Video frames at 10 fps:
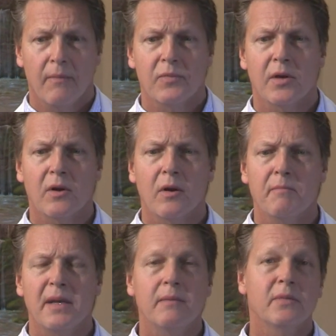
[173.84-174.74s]
There are
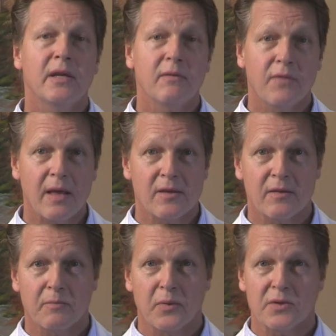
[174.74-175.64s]
minimally
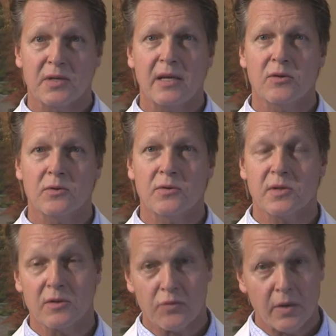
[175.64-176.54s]
invasive procedures
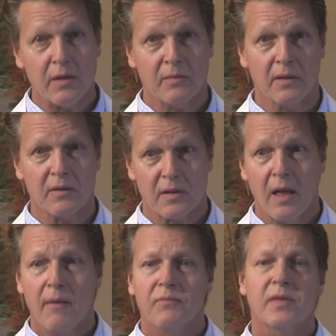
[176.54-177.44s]
and treatments
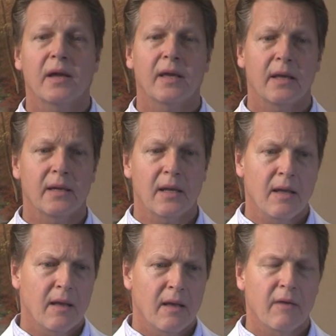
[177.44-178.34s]
that can
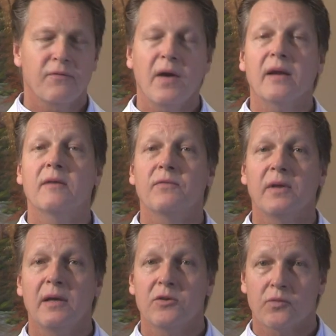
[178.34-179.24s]

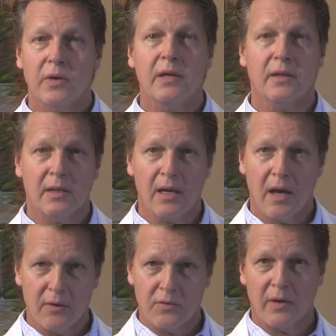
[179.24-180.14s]
effectively treat the
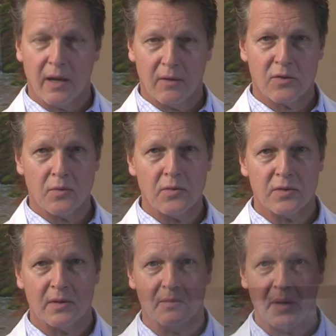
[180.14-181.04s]
underlying source of the